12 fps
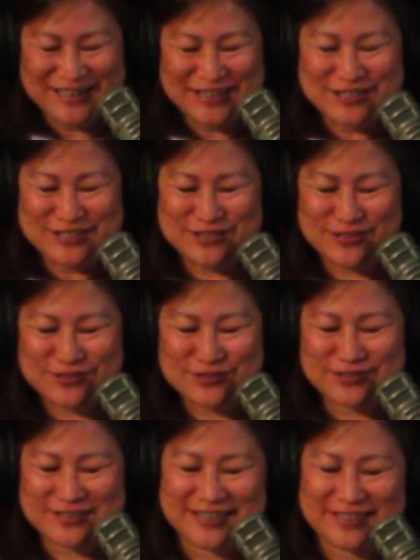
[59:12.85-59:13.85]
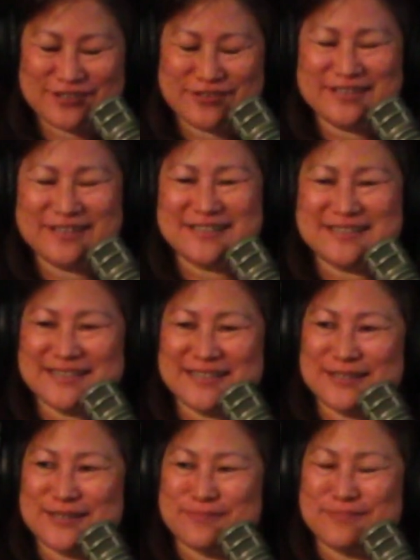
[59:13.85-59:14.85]
So Dean, during this
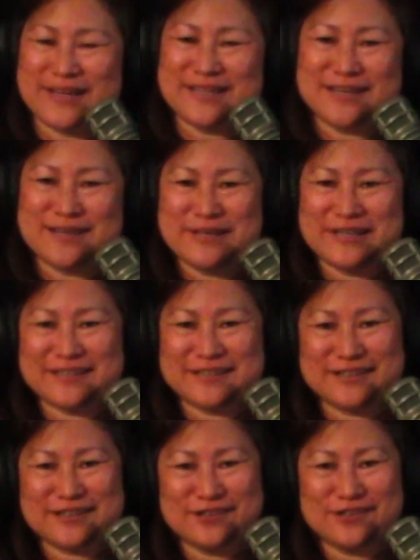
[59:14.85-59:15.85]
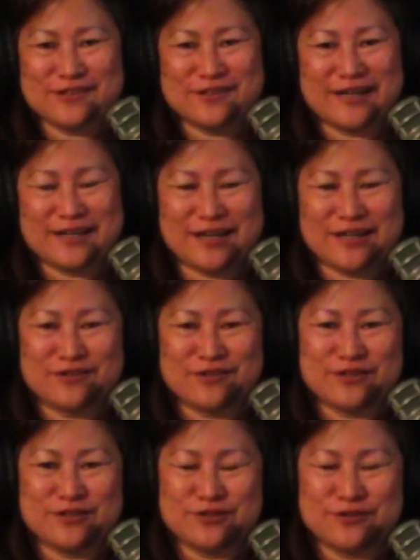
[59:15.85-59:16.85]
pandemic, I know
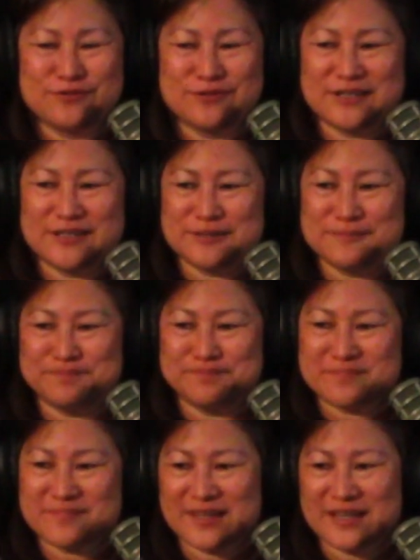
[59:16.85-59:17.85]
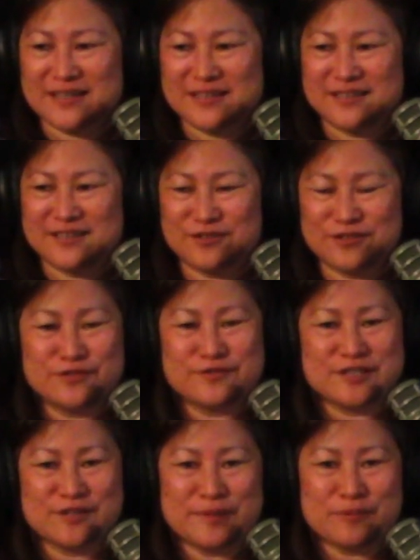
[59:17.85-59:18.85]
you, you've
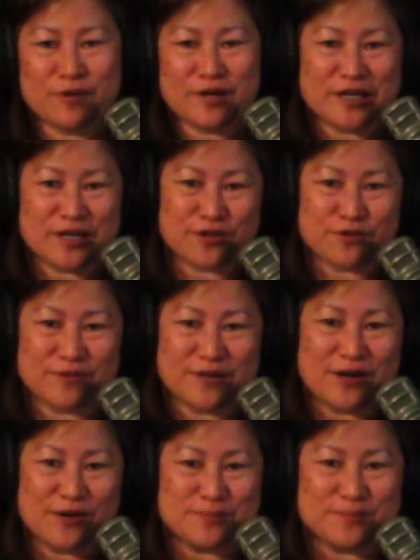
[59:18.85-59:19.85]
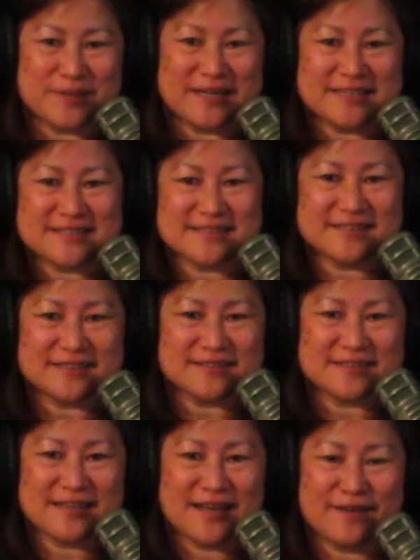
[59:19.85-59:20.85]
still been working throughout, but
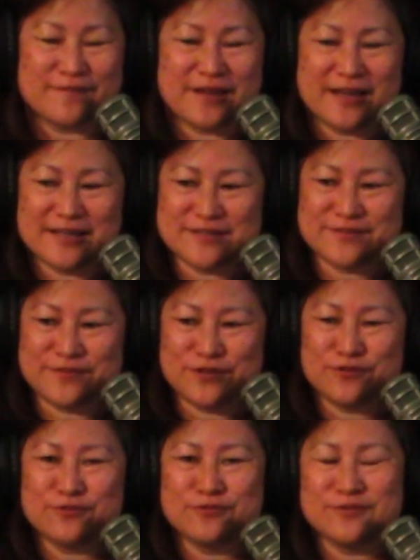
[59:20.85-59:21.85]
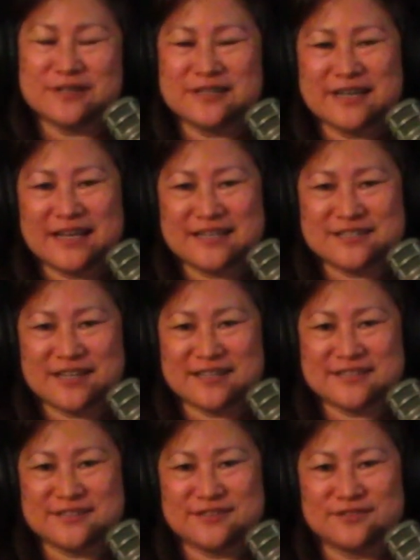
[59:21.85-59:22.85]
have you had a
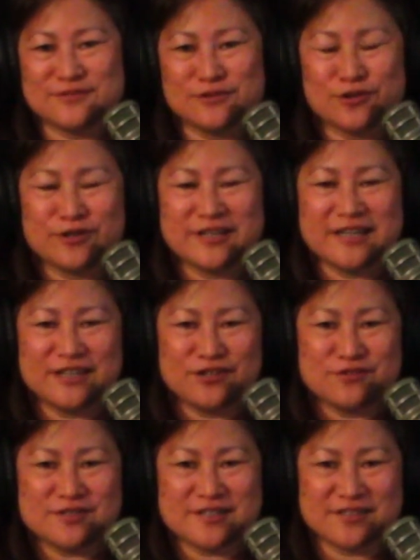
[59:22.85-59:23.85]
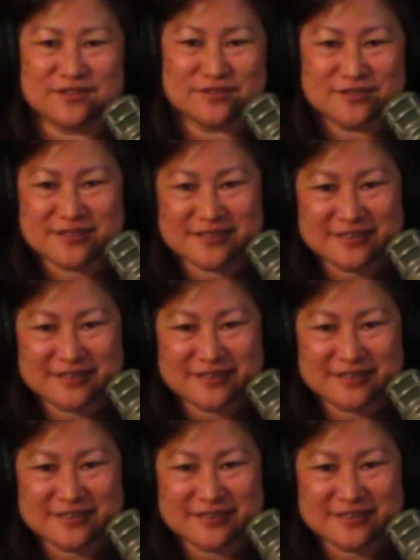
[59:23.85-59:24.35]
chance to learn any new skills?